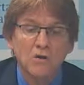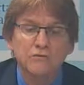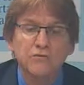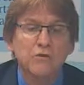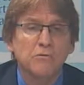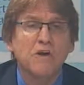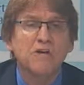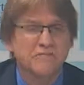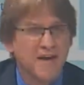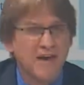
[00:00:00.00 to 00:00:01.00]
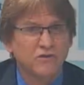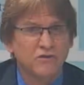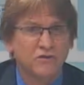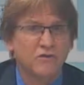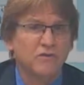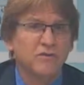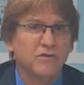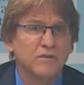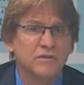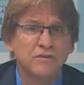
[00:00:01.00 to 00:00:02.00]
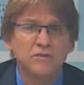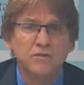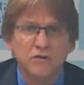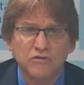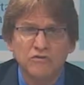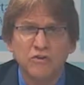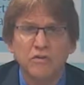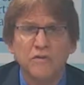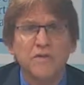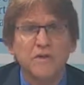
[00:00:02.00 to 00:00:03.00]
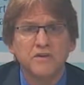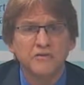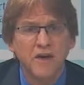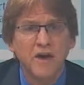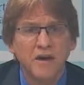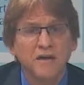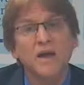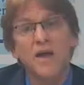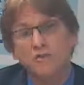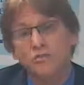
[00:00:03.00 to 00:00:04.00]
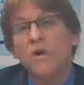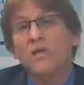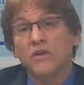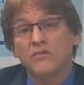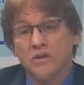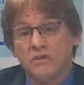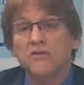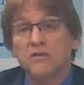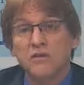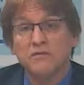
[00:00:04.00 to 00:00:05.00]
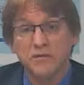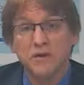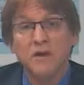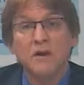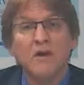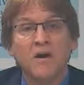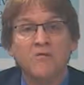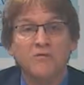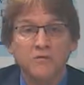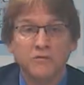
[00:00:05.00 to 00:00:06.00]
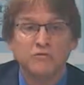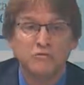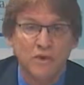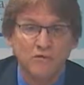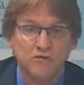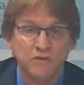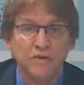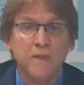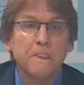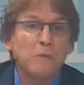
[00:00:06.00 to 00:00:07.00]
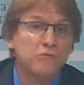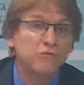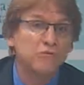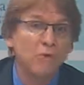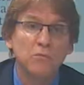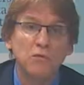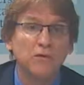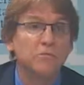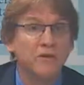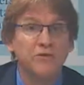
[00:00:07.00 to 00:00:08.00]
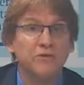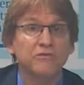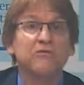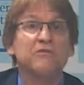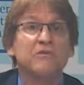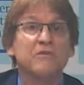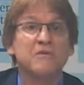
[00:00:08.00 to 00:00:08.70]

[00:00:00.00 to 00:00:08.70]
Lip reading: So there are many factors to consider in the design as well as the delivery of your instruction when you do a MOOC, because this is